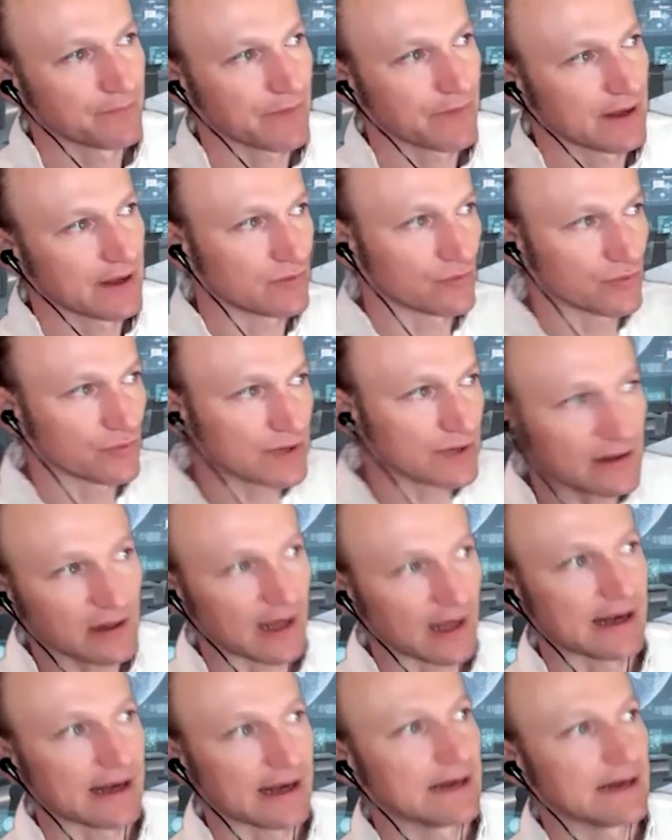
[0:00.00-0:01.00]
in real
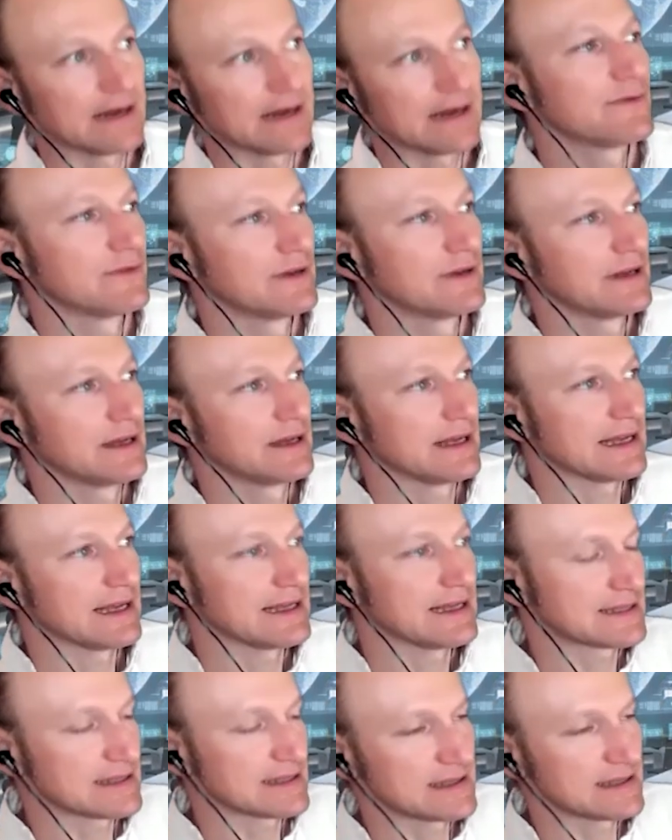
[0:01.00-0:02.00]
life
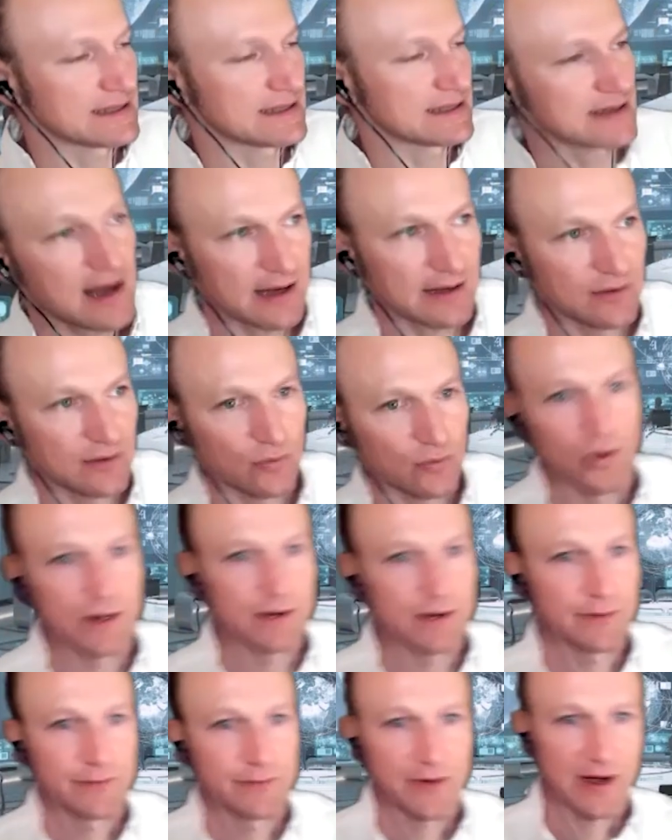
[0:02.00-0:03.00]
it's not
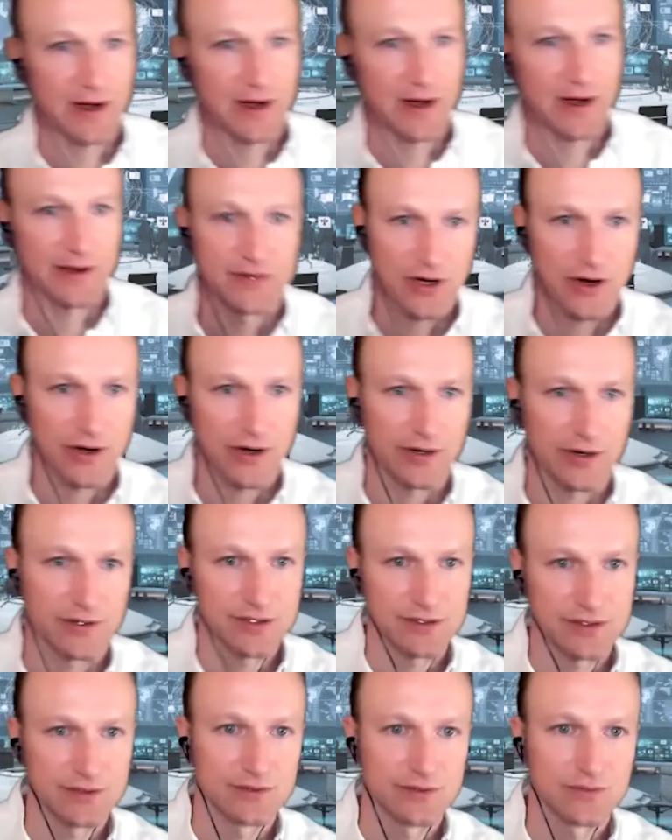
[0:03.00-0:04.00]
1 to 5
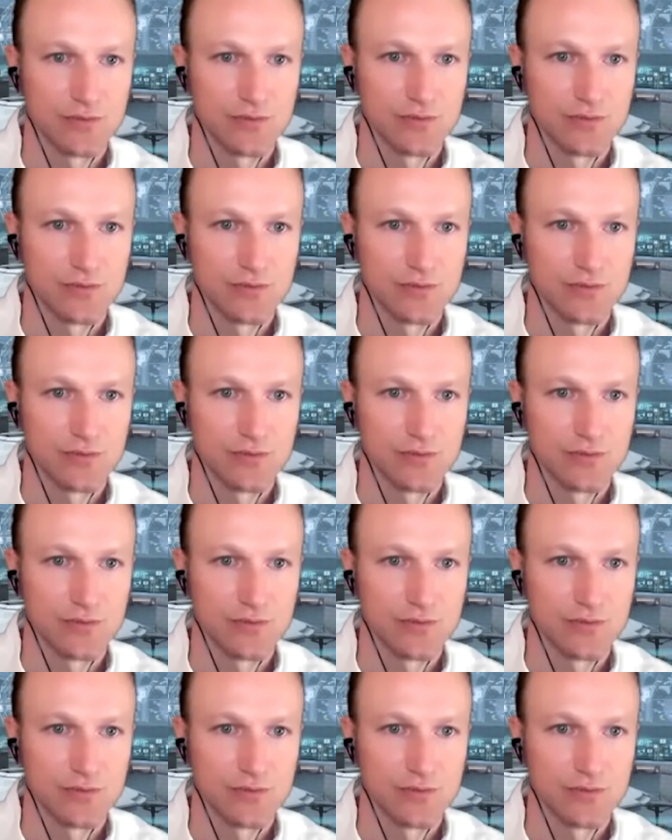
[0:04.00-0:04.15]
stars